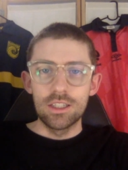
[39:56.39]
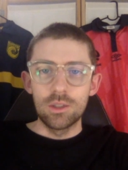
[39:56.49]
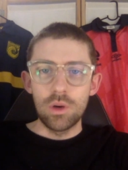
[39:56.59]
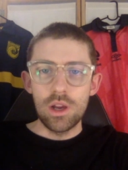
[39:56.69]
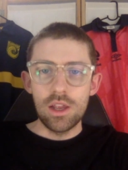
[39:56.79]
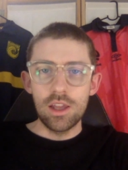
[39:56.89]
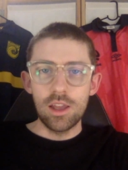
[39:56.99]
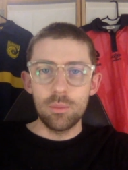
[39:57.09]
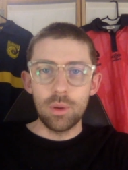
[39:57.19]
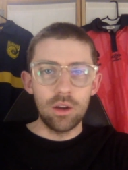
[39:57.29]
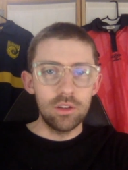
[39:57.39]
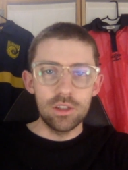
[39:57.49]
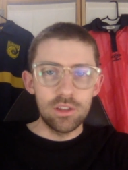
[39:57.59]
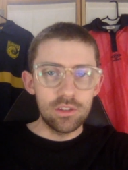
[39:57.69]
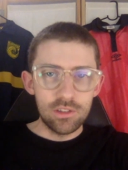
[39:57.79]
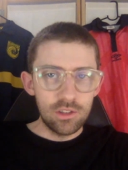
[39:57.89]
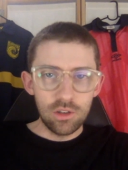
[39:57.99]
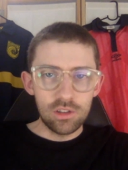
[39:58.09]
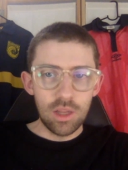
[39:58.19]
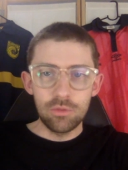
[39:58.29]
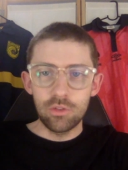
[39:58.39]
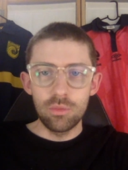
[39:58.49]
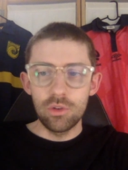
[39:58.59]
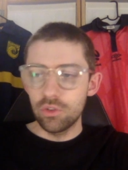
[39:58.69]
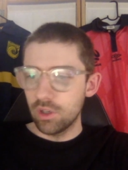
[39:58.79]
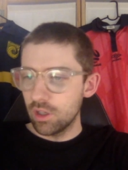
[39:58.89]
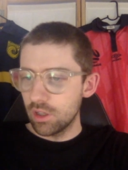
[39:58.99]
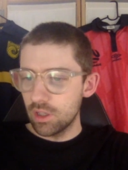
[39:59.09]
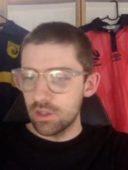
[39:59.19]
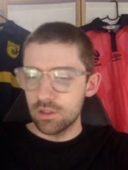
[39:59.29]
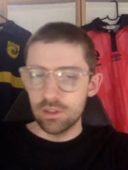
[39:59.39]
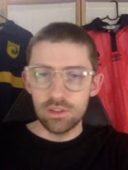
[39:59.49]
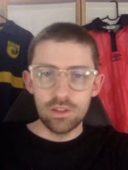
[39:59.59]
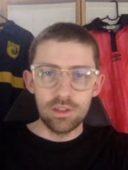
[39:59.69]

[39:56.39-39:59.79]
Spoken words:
where apparently there's clubs from New Zealand and